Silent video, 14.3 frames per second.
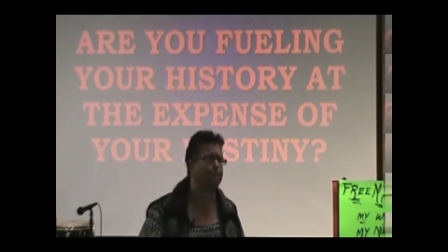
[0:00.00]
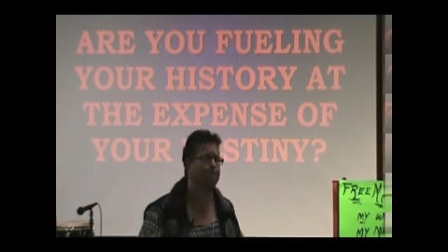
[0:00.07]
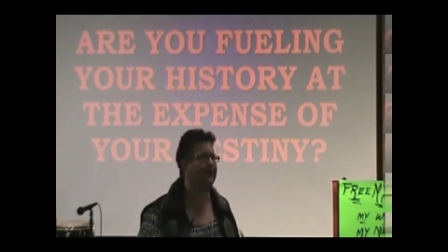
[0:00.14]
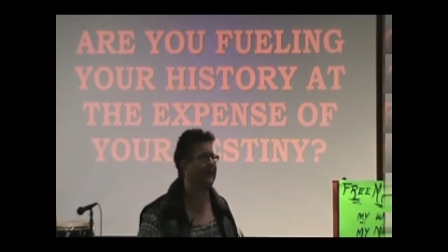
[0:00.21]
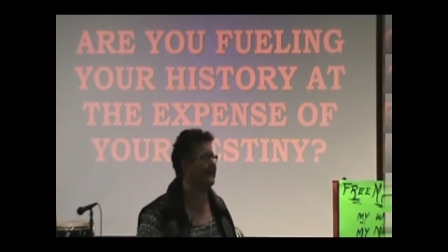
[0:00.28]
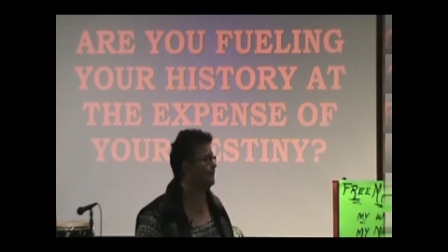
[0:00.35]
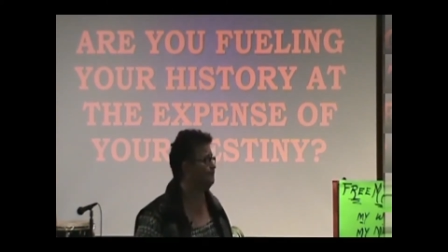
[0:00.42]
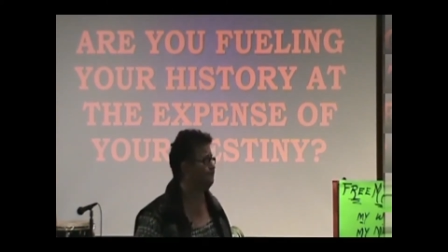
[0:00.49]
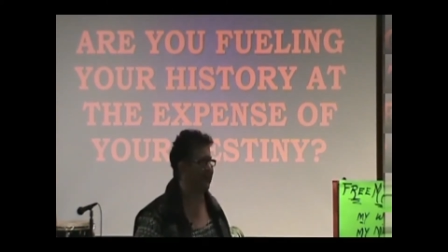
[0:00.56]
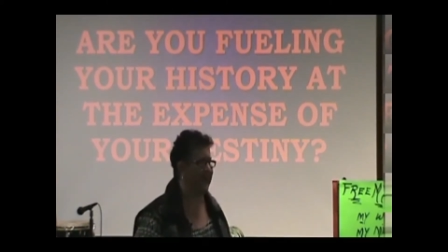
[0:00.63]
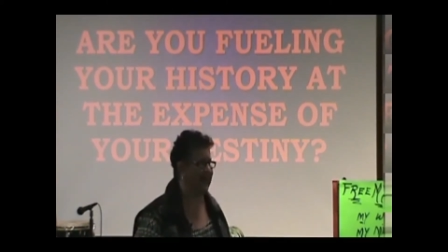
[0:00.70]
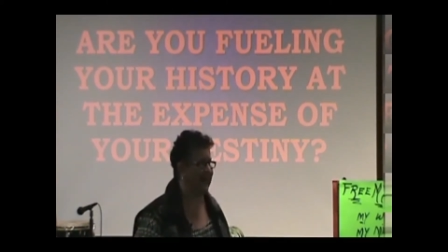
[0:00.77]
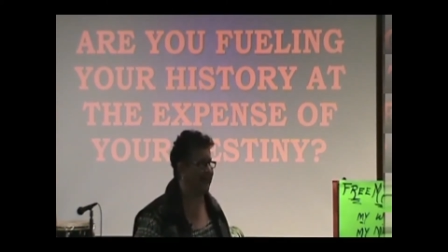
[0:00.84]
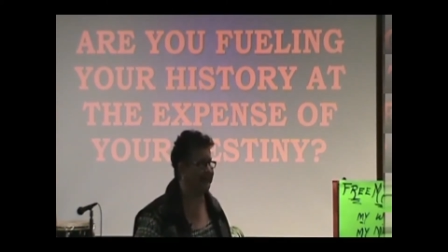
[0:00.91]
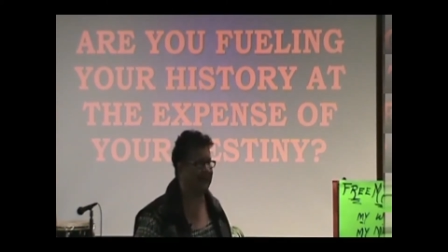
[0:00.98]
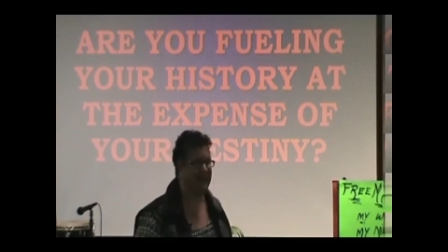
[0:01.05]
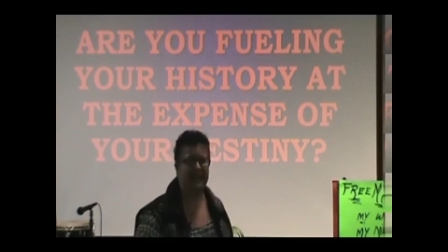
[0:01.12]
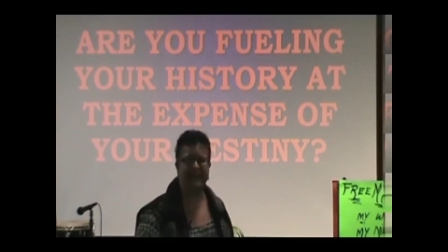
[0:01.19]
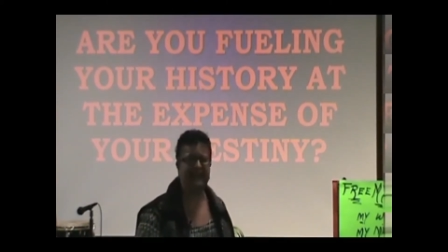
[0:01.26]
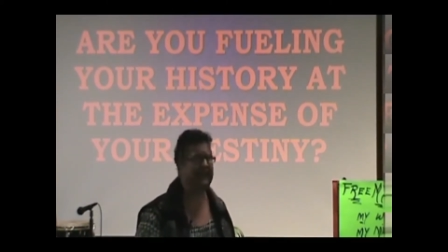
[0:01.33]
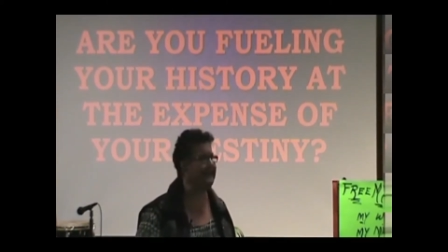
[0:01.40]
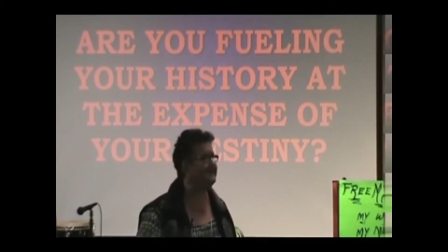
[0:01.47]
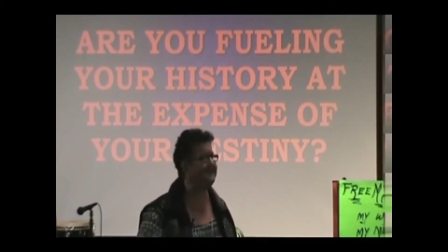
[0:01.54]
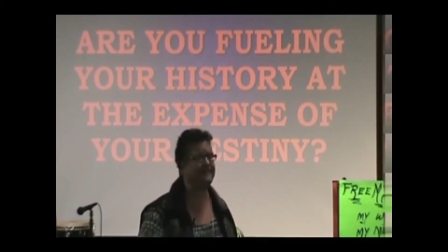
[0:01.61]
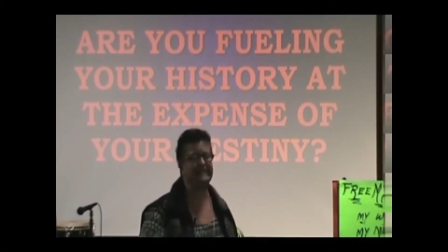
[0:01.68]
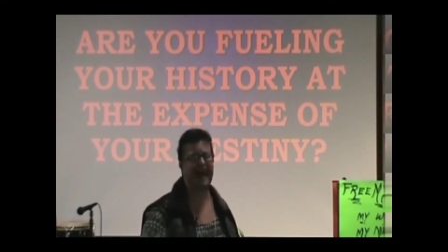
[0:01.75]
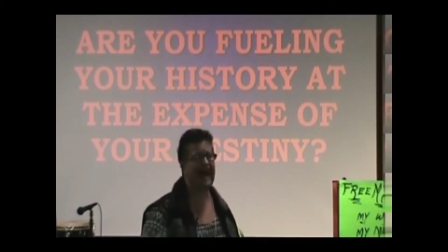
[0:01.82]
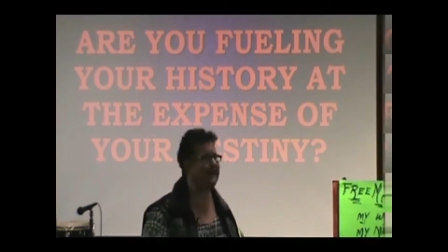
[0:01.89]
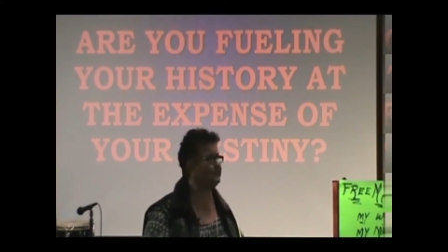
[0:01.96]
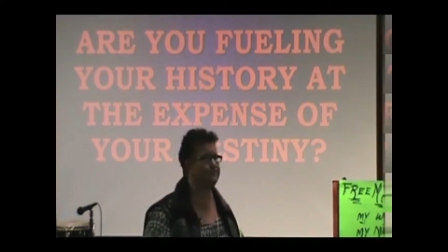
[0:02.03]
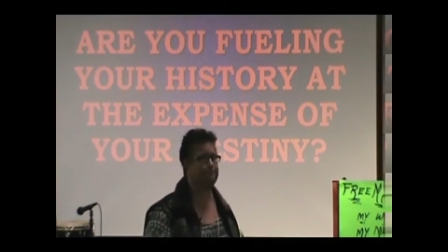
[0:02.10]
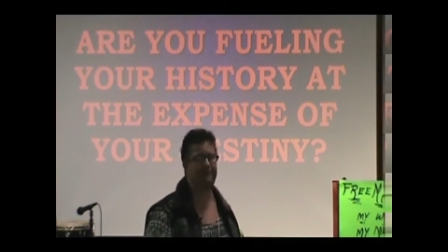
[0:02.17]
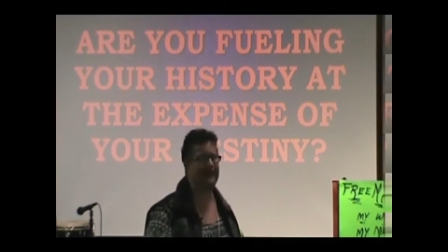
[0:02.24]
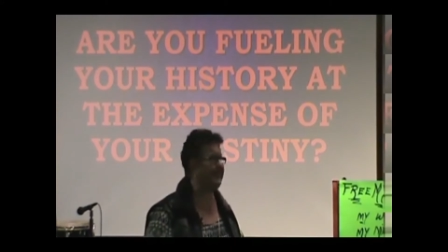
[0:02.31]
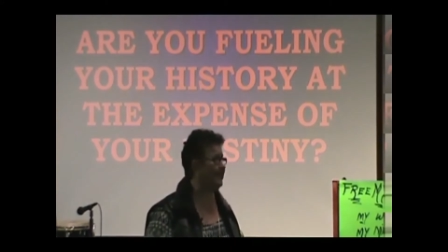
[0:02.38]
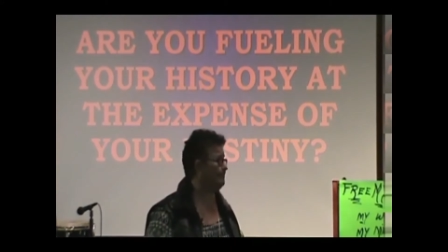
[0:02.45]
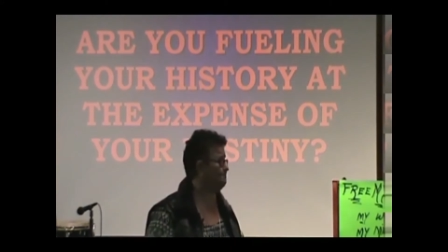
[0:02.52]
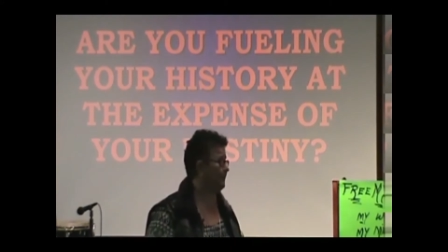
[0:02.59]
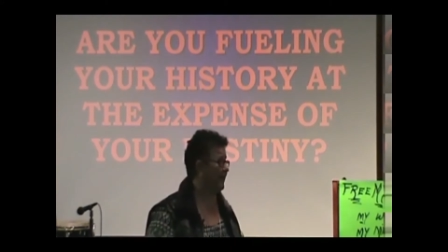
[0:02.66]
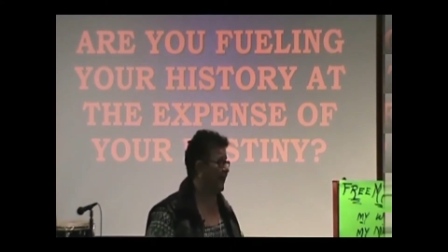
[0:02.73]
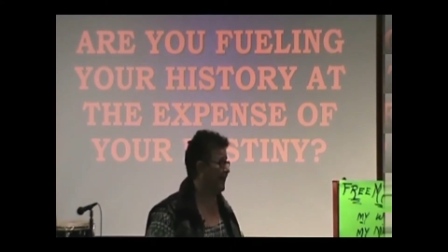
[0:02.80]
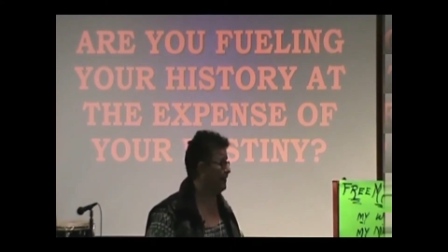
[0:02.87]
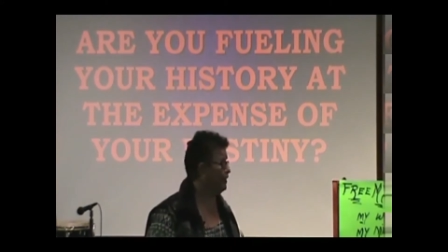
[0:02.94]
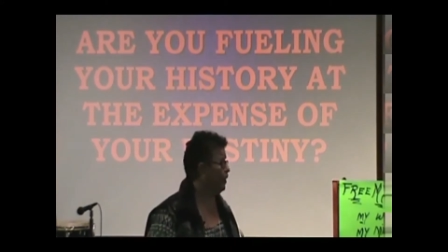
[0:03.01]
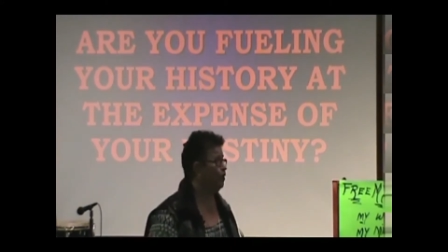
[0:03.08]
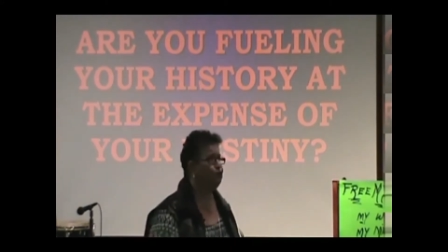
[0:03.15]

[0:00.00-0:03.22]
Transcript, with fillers: big and bad. He is not big and bad.